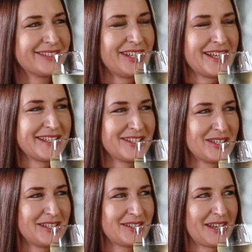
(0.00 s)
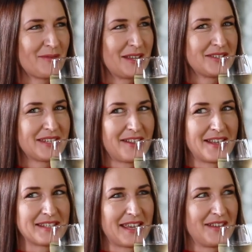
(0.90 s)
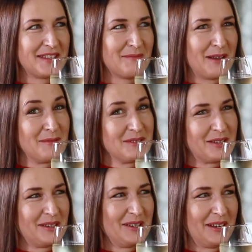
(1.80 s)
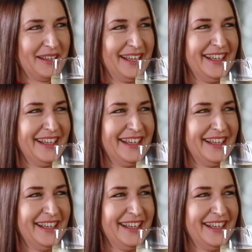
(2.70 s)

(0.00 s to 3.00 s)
Cheers, cheers. Yeah, it's daylight savings in Melbourne, so you know.